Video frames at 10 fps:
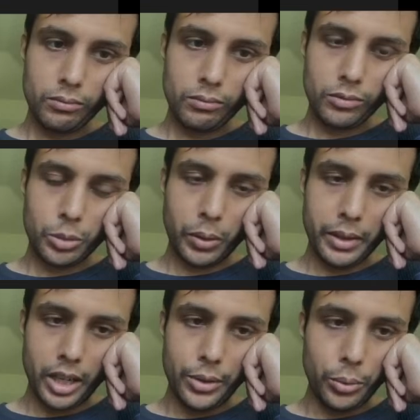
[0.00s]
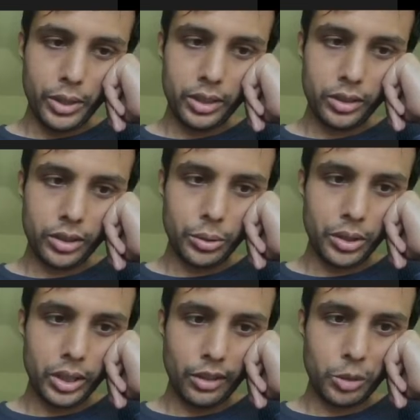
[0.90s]
it's probably other reasons too,
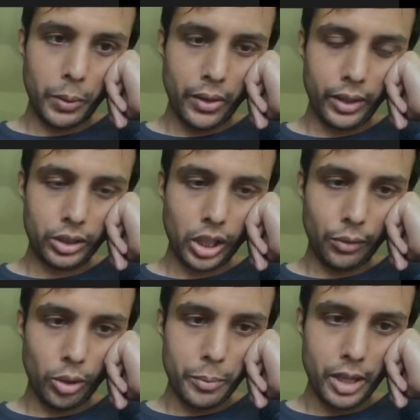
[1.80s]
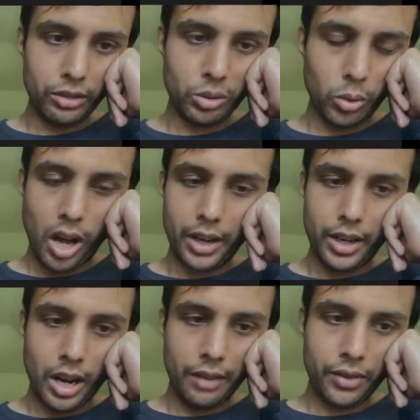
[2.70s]
because I've spent like several months, well, on and
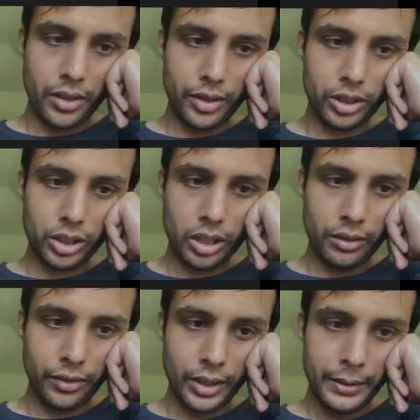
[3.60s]
off on this stuff,